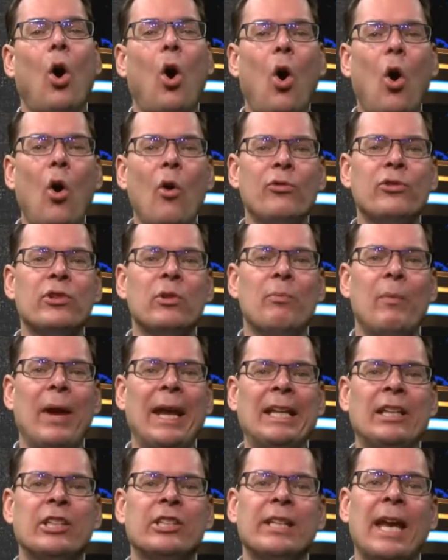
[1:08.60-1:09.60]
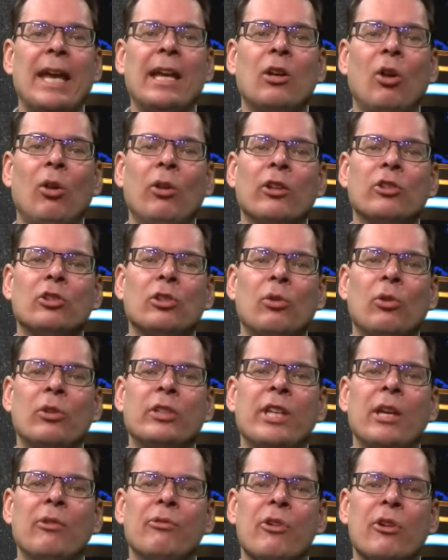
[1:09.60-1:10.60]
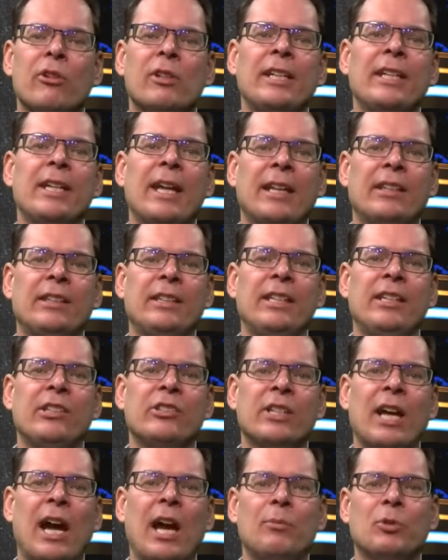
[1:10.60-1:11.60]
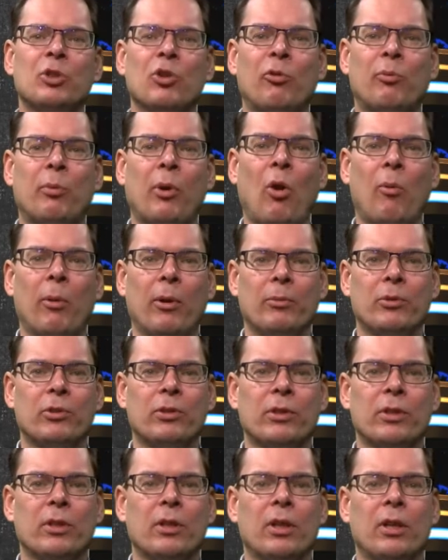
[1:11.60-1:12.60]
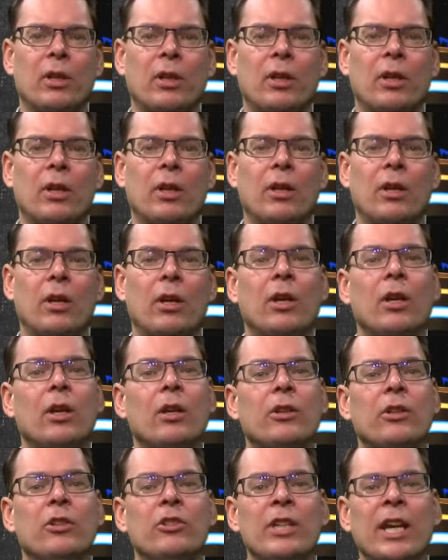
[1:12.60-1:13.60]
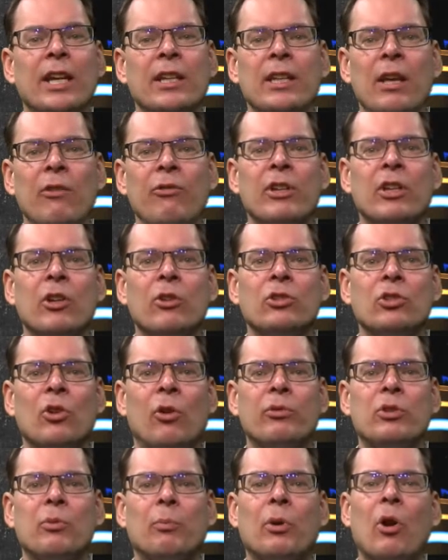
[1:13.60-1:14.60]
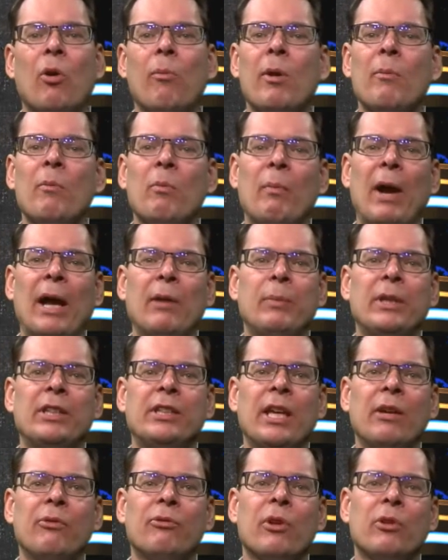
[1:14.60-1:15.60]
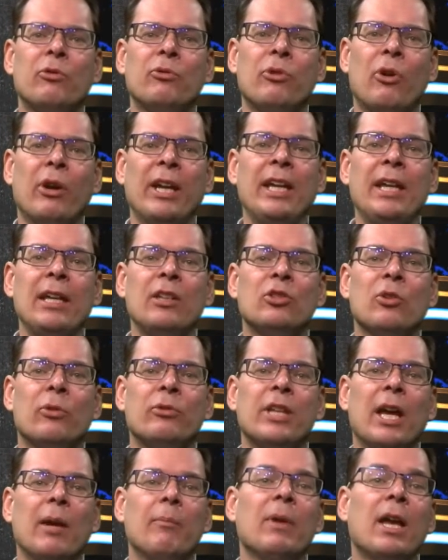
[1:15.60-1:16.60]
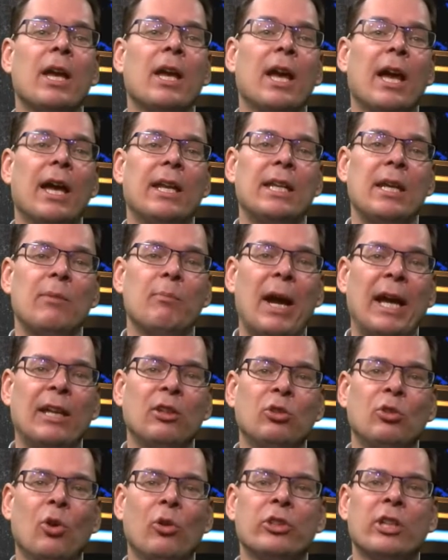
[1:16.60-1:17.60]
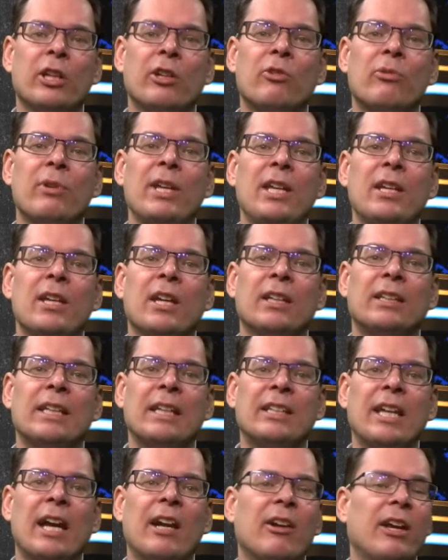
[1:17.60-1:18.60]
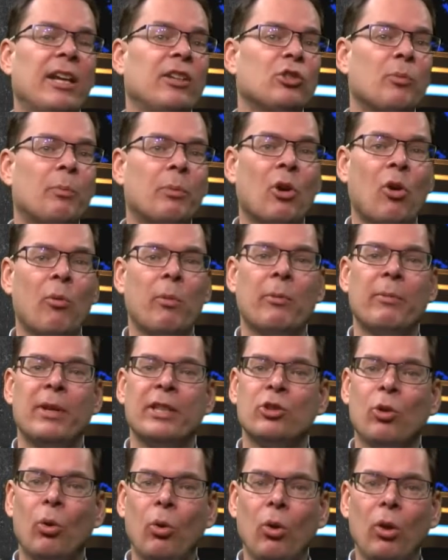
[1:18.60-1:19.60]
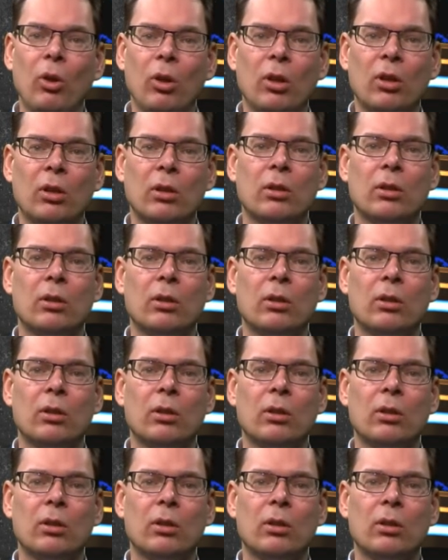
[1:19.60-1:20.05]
Often many stakeholders look differently at these types of problems. The significance of the problem might be different for each of them and they might not agree that there is a problem at all.